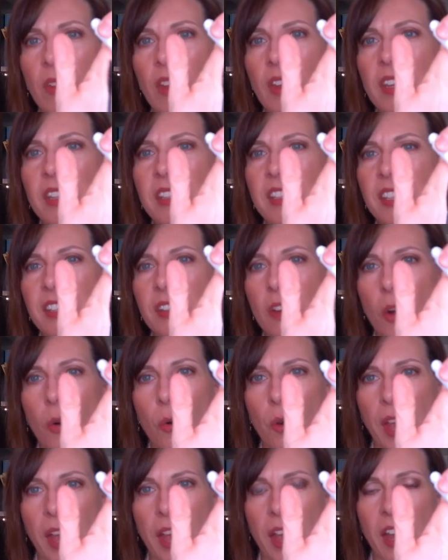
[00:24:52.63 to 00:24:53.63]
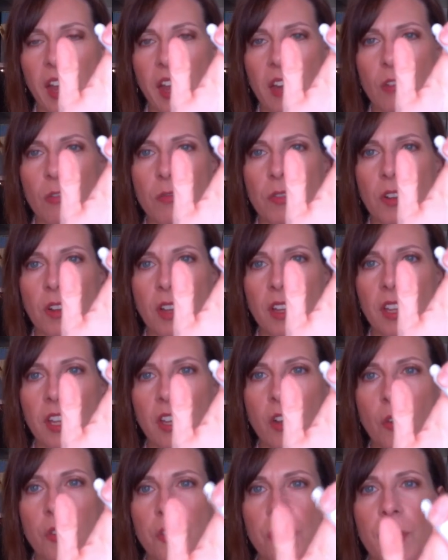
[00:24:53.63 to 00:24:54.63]
it's okay. I don't feel like
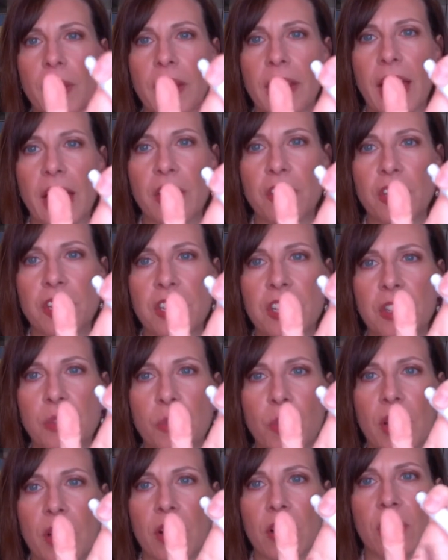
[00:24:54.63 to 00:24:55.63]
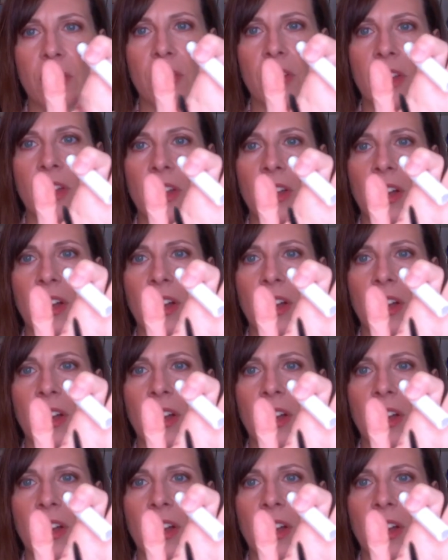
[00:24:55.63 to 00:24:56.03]
it coats my lashes as well.